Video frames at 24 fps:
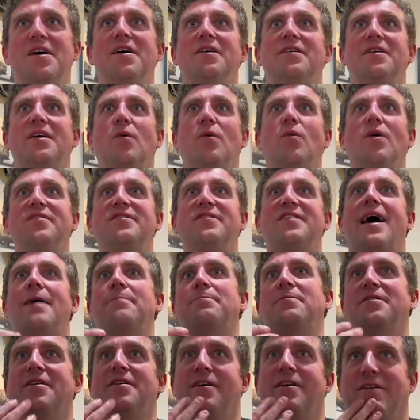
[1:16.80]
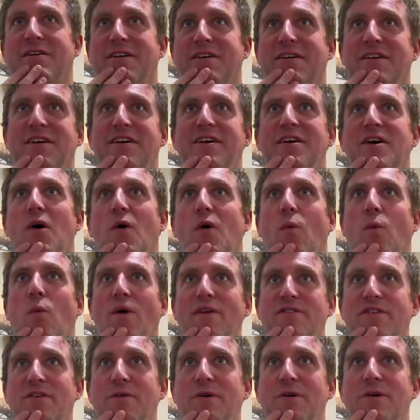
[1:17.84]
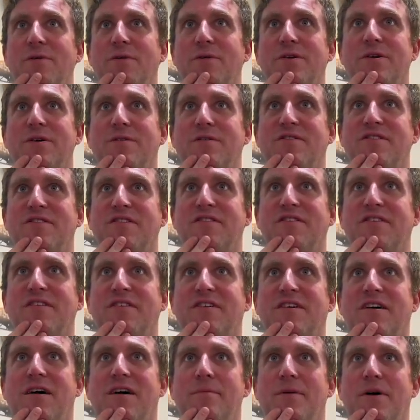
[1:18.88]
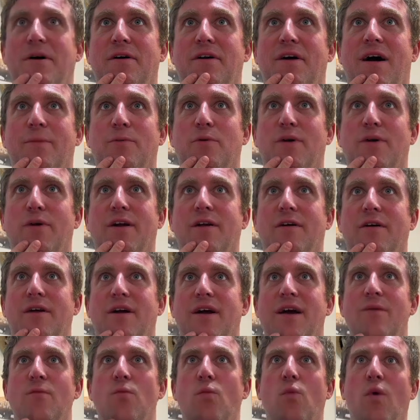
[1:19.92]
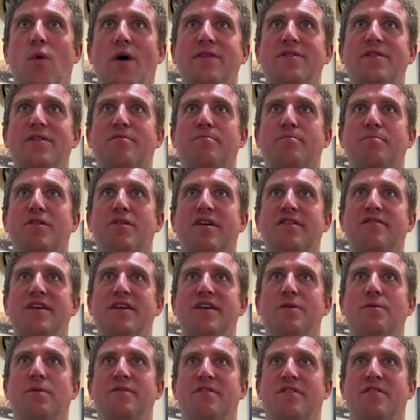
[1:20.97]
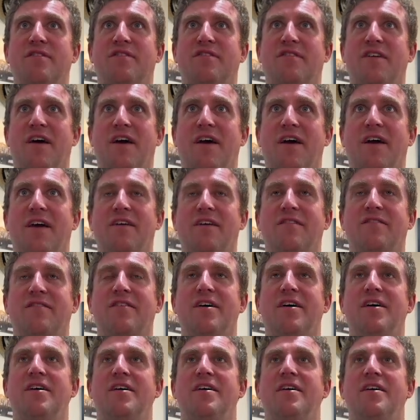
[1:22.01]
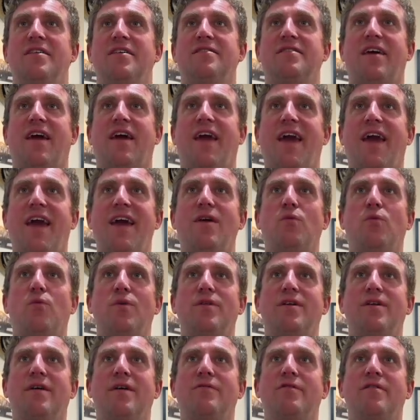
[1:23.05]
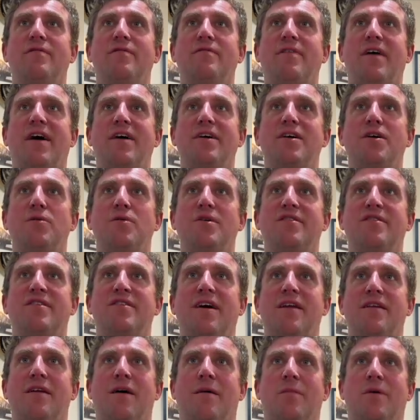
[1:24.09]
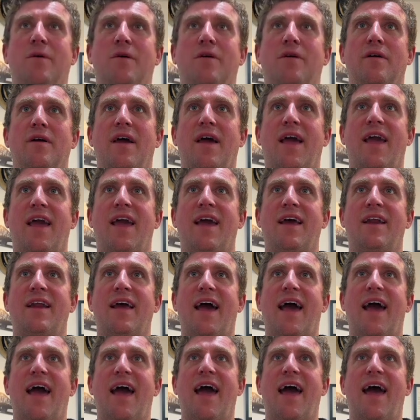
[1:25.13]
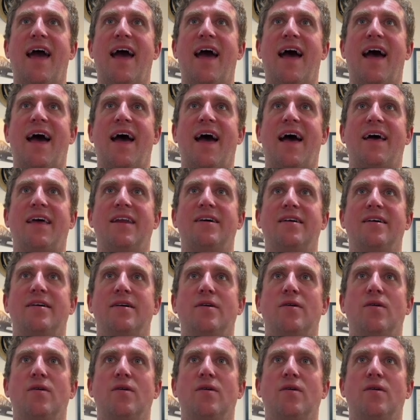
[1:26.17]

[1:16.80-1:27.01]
Now what's happened here? What's going on here is this is a compound operator. And what this plus equals is saying is take whatever the value is at number and add